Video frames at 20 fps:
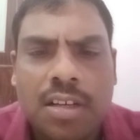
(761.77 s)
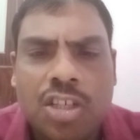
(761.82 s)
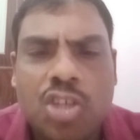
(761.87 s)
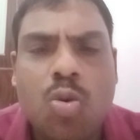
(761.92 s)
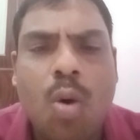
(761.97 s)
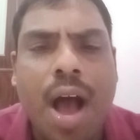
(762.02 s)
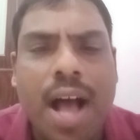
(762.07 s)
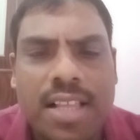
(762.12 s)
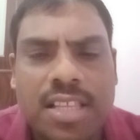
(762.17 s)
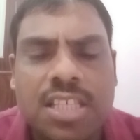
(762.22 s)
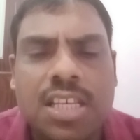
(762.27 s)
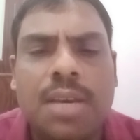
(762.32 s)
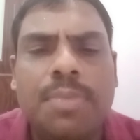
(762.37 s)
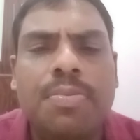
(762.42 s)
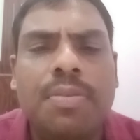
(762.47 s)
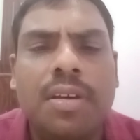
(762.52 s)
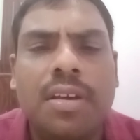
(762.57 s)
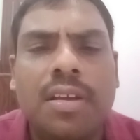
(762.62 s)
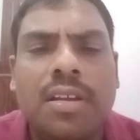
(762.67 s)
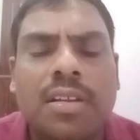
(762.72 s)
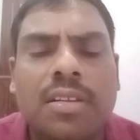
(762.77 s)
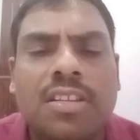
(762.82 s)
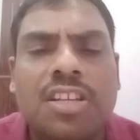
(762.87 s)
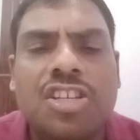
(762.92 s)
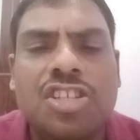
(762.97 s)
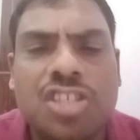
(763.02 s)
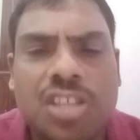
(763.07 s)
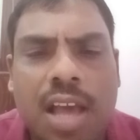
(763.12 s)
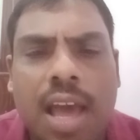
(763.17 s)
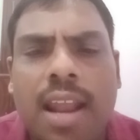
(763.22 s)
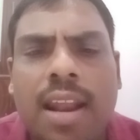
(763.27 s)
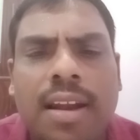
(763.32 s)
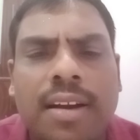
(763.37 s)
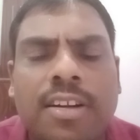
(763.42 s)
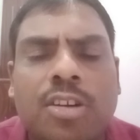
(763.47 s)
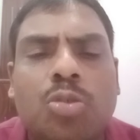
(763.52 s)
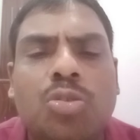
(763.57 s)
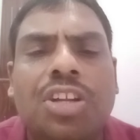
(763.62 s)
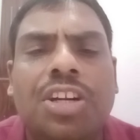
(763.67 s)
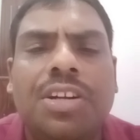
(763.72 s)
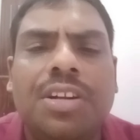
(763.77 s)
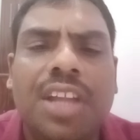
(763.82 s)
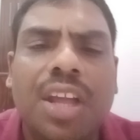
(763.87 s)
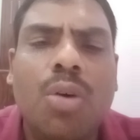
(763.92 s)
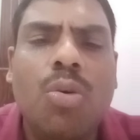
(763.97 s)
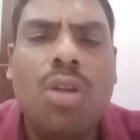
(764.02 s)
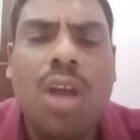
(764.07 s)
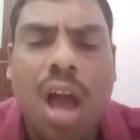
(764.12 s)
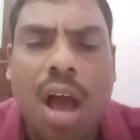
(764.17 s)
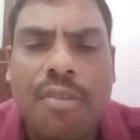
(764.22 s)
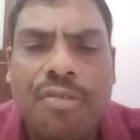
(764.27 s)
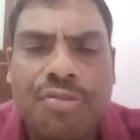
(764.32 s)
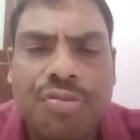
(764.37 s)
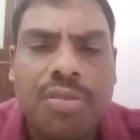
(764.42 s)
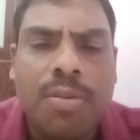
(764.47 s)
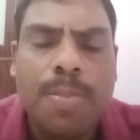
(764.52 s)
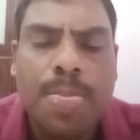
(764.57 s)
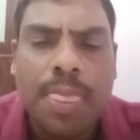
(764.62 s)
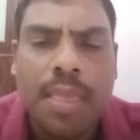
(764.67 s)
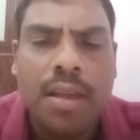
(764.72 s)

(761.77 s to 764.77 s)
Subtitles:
to achieve the sale to the tune of